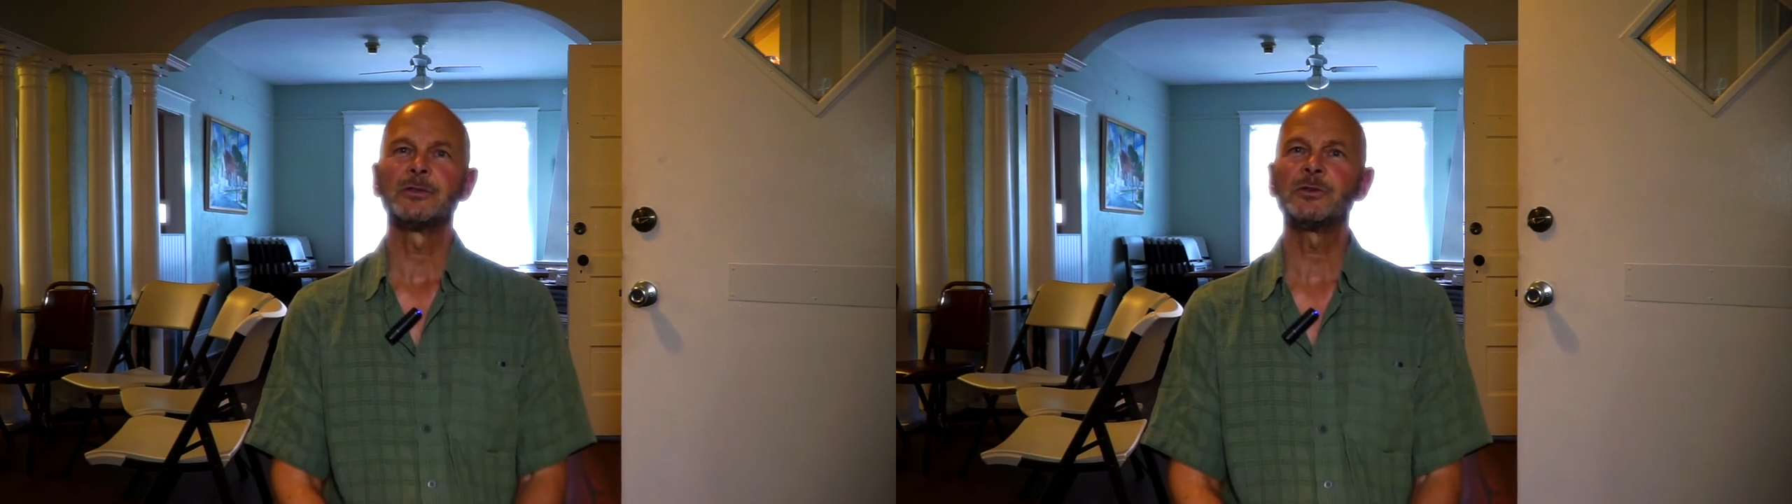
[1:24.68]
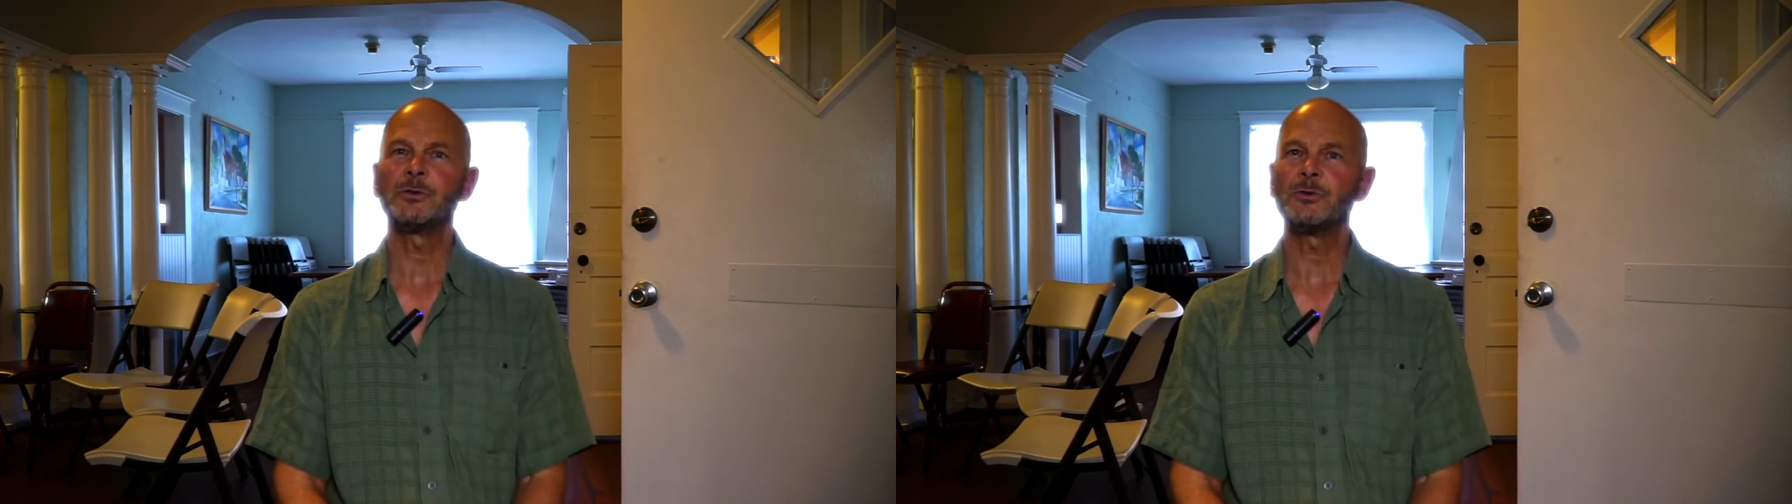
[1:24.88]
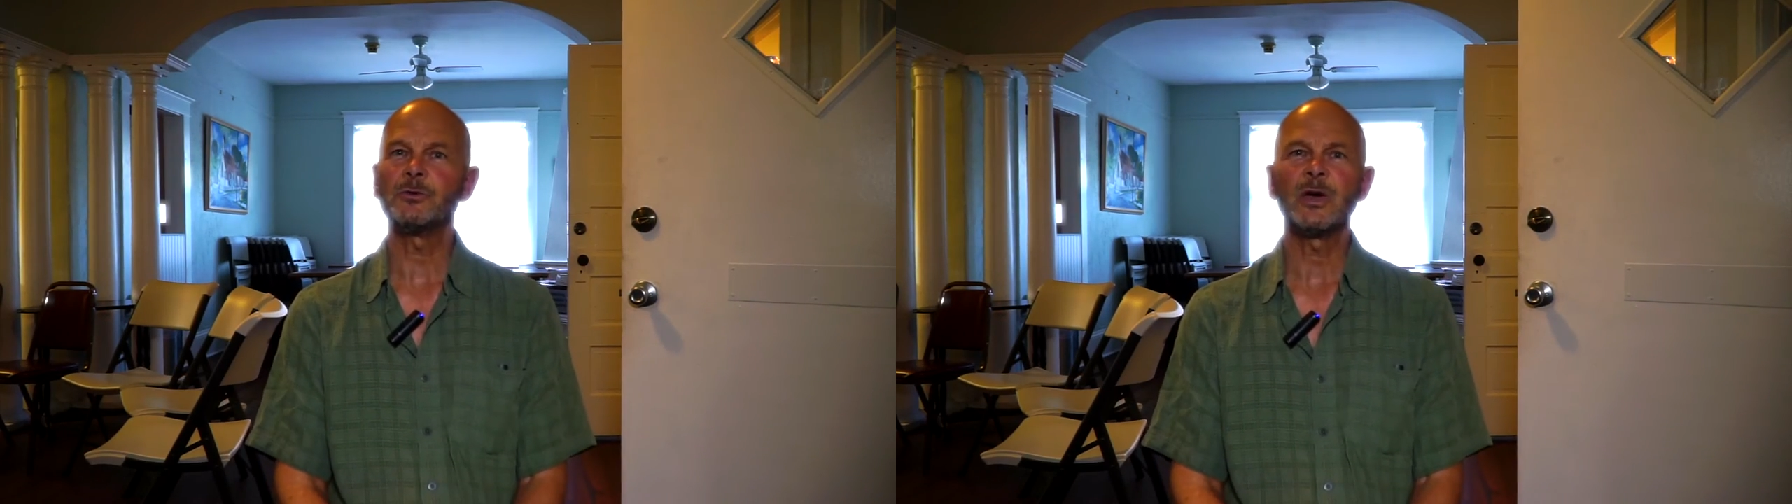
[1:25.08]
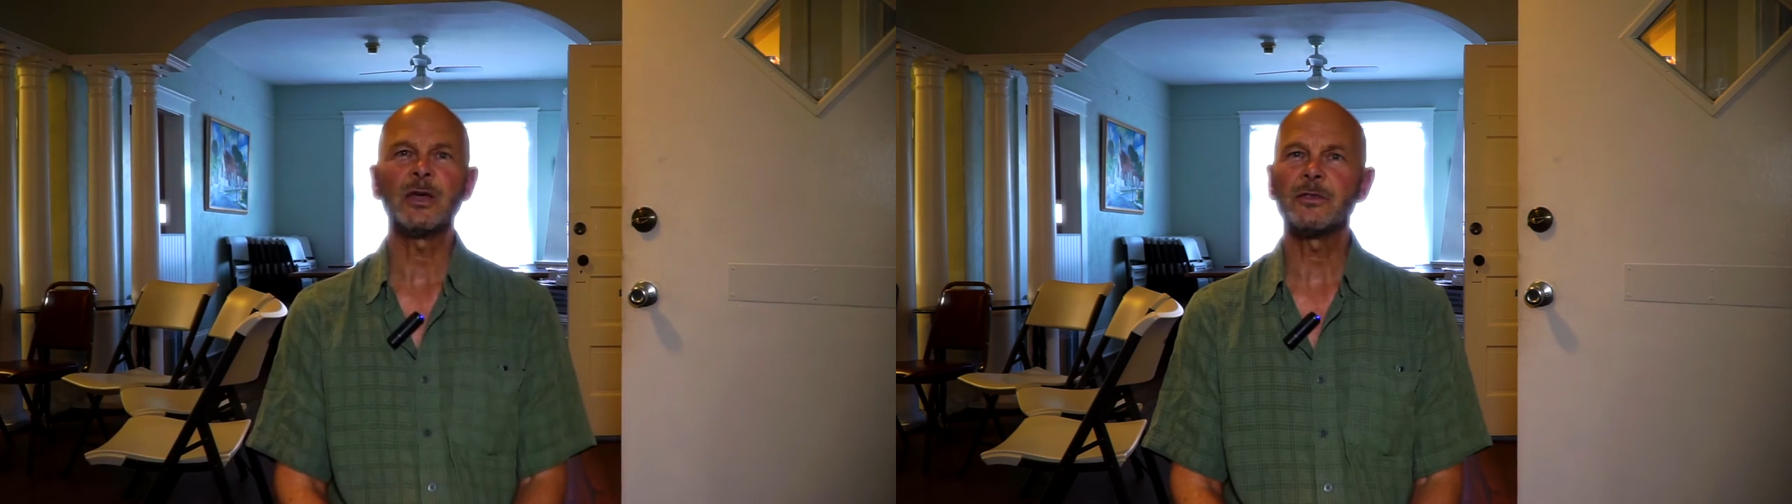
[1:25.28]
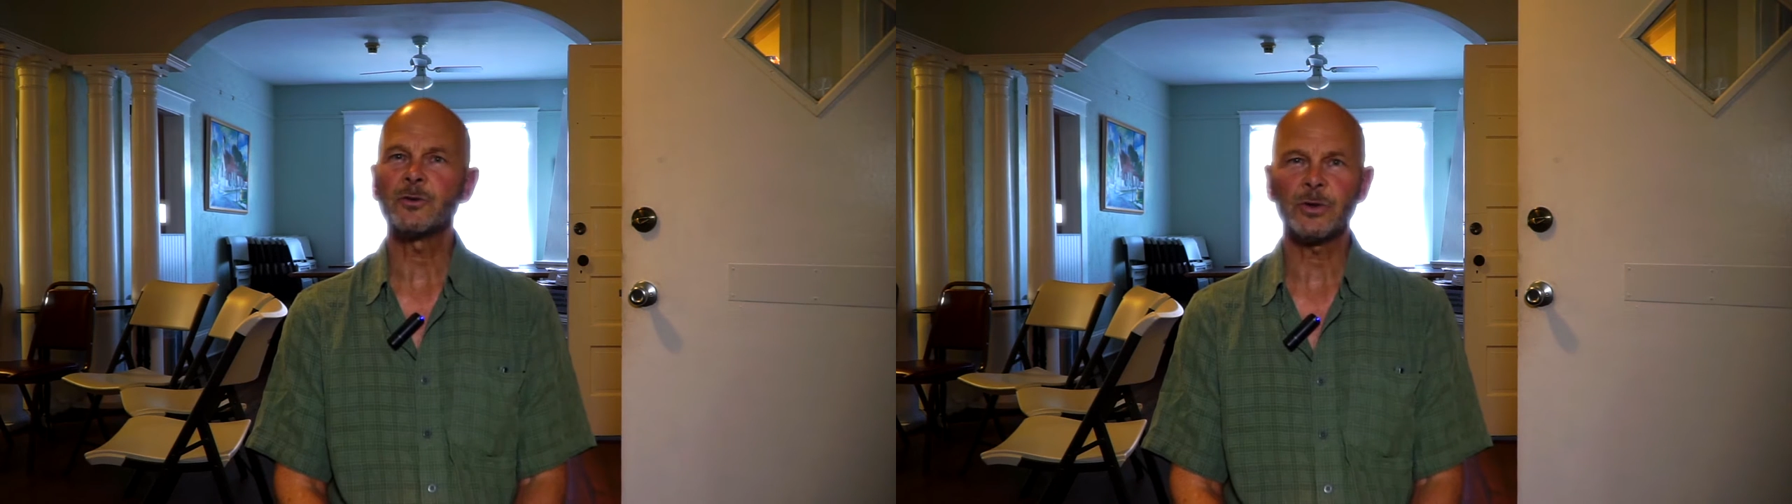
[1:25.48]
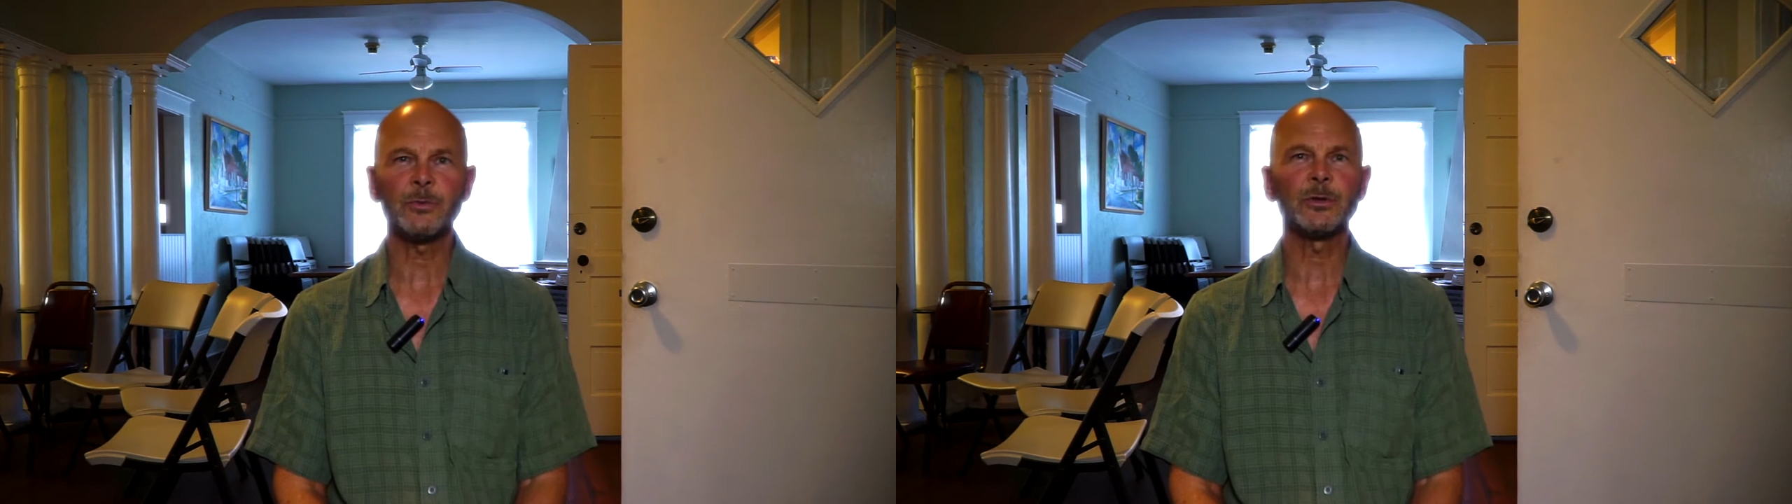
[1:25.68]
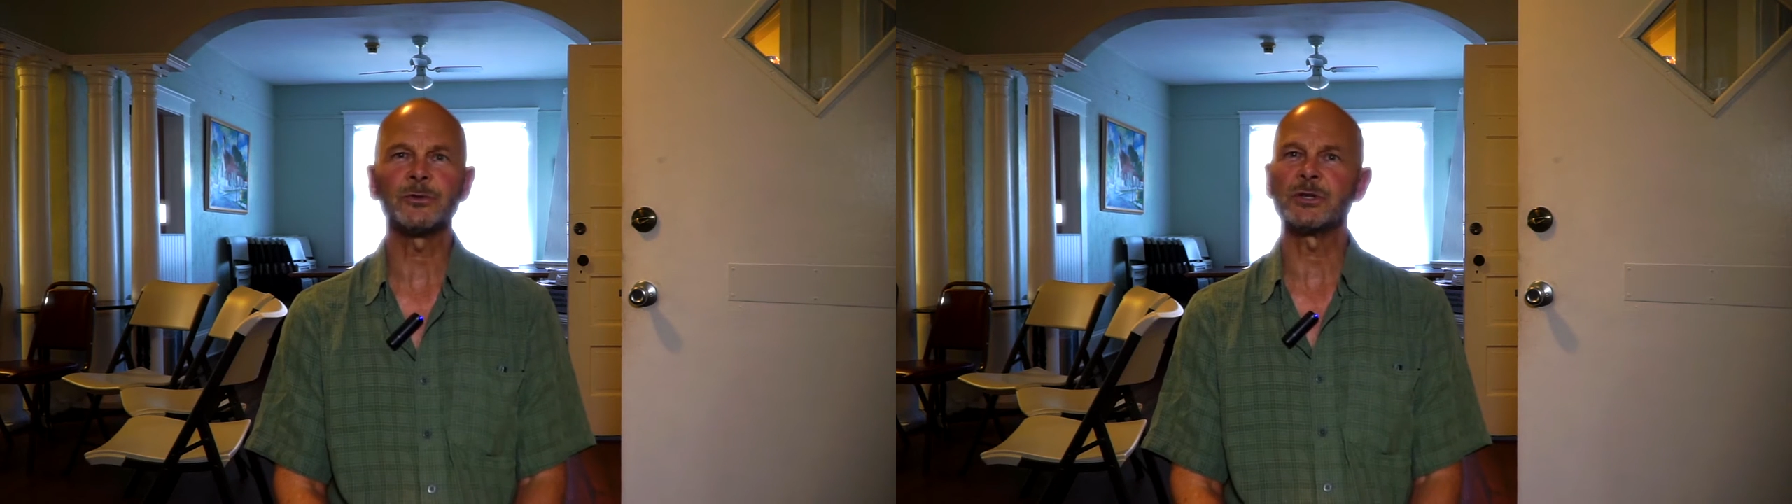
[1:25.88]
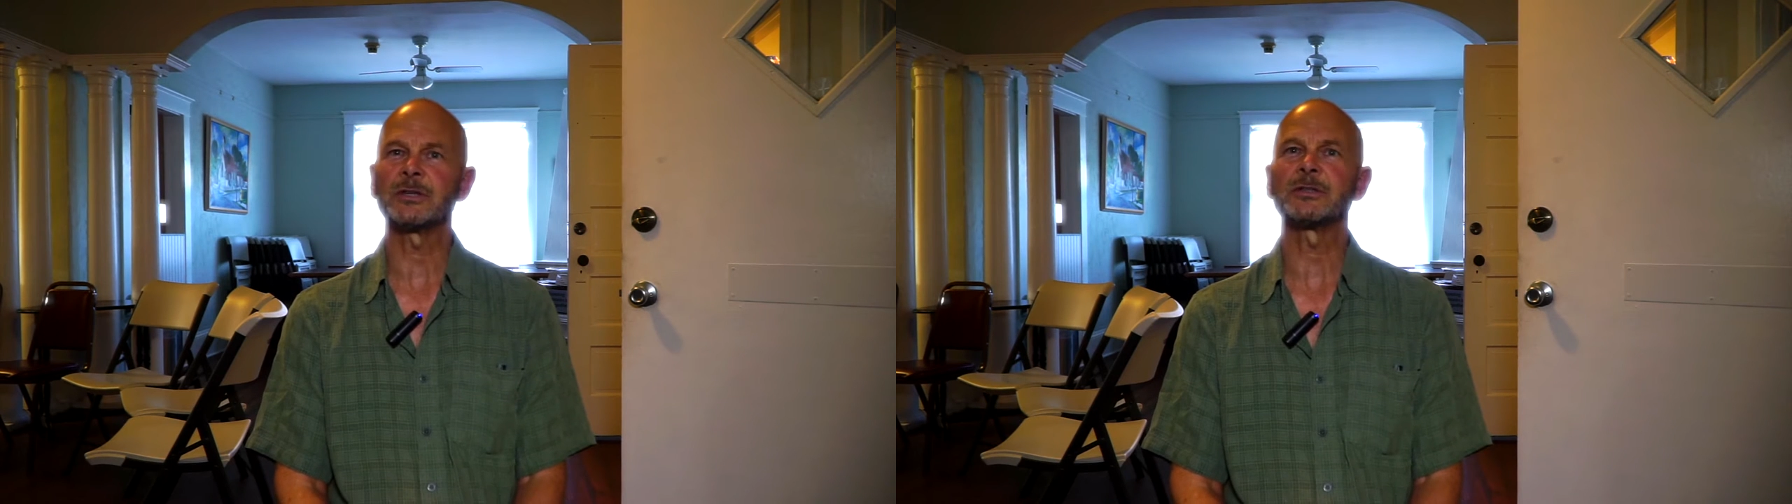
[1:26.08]
to the
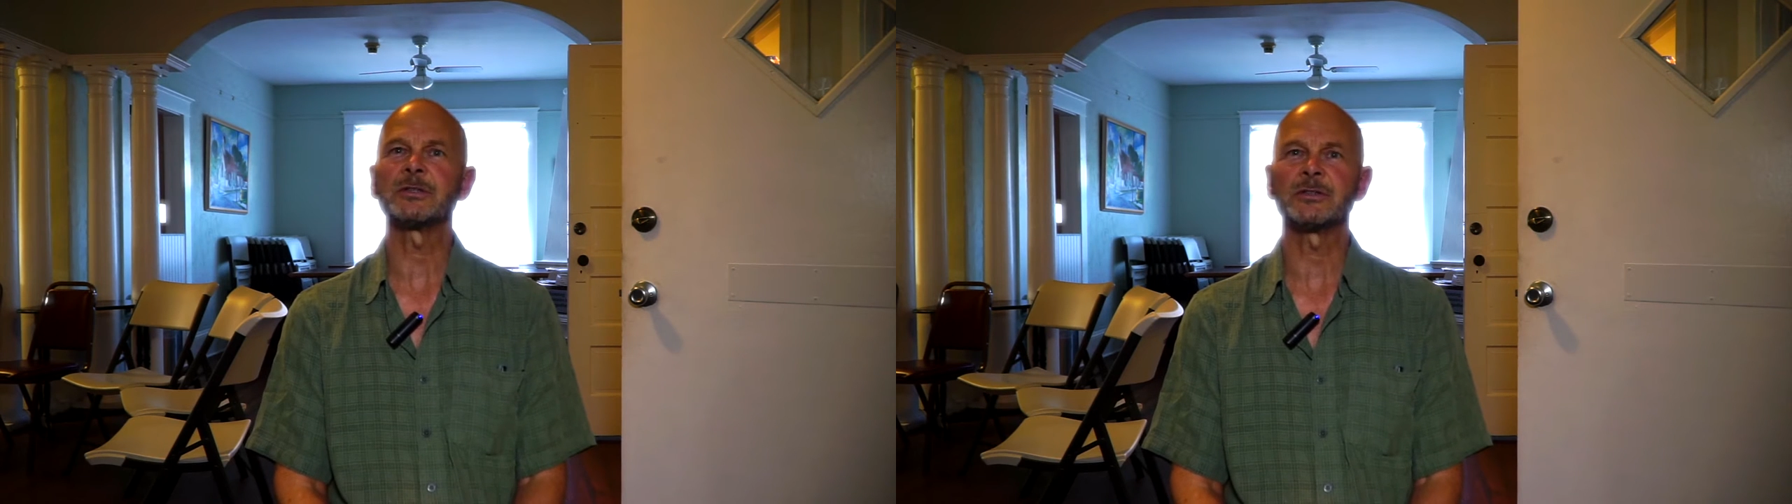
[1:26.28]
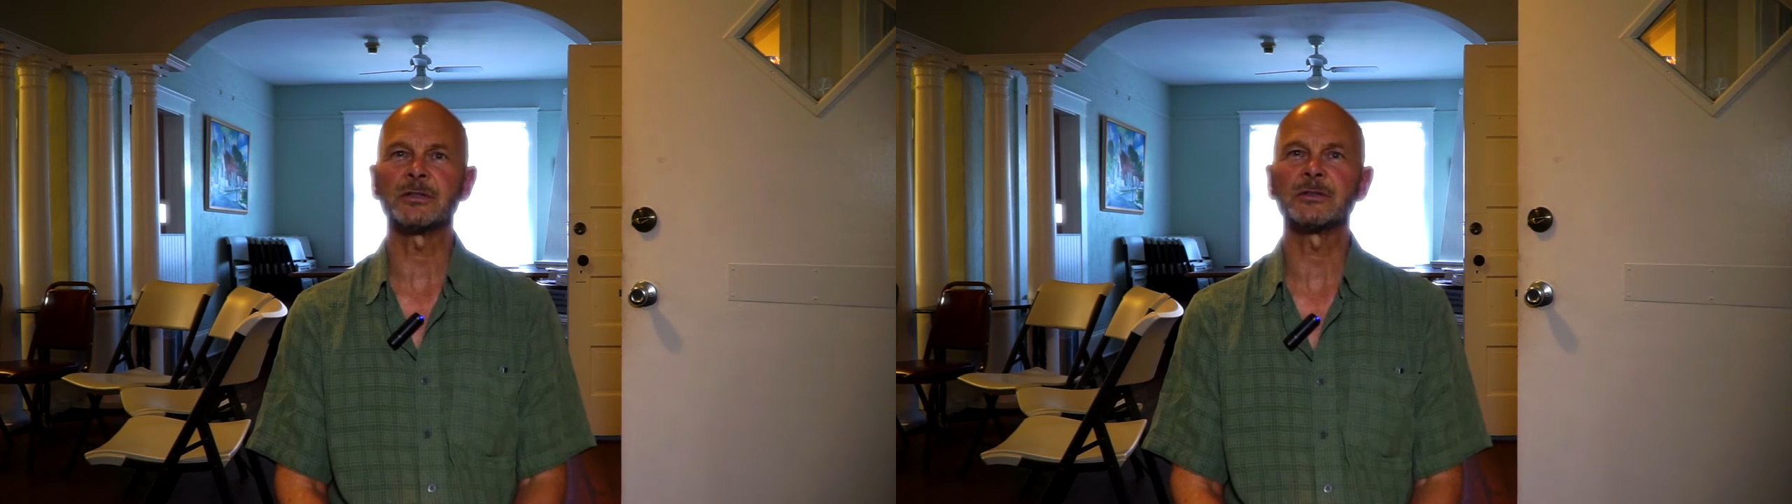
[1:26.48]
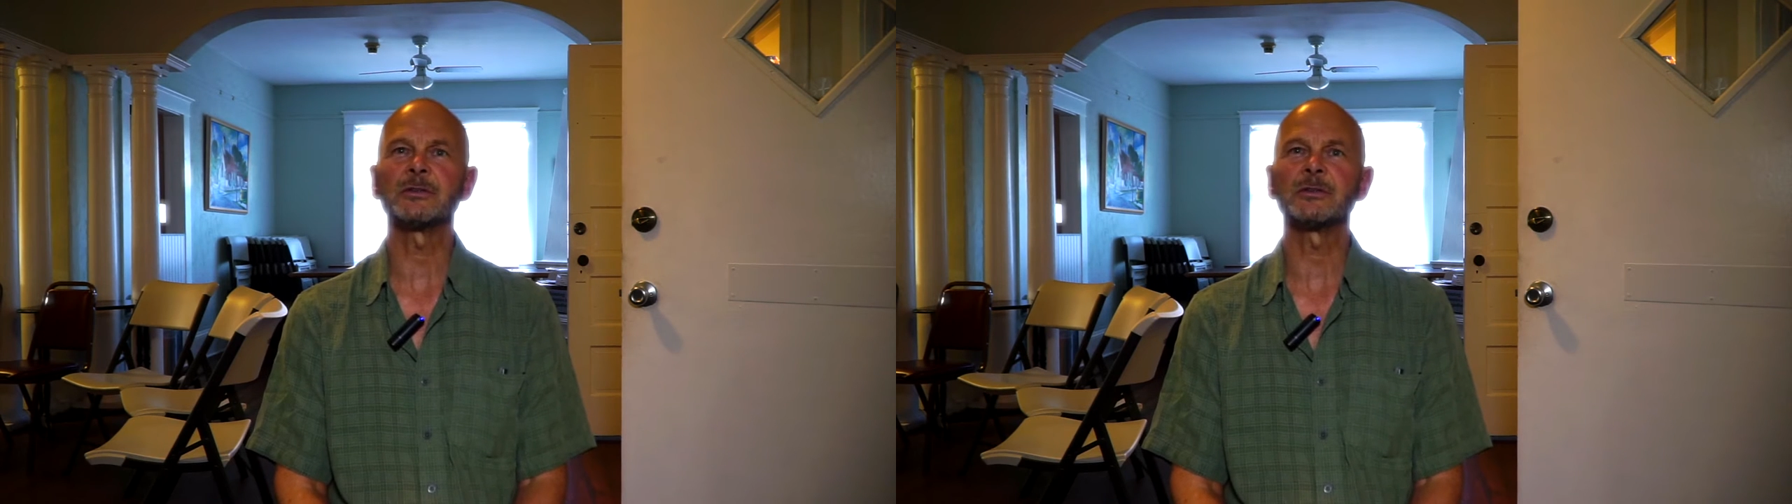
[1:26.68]
criminal justice system.